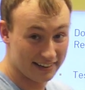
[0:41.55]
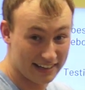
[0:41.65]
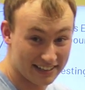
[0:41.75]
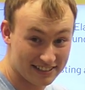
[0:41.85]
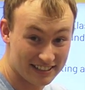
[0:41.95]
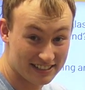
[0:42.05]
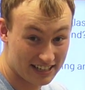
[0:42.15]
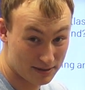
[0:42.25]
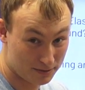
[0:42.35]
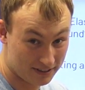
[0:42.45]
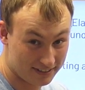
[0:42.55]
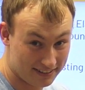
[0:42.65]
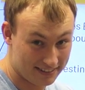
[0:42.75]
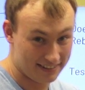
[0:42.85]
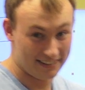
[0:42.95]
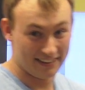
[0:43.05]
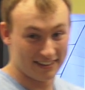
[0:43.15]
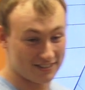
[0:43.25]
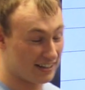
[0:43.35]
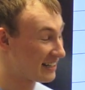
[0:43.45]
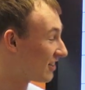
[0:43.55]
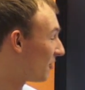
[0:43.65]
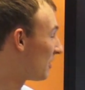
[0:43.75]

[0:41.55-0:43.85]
And that's this table. So that's how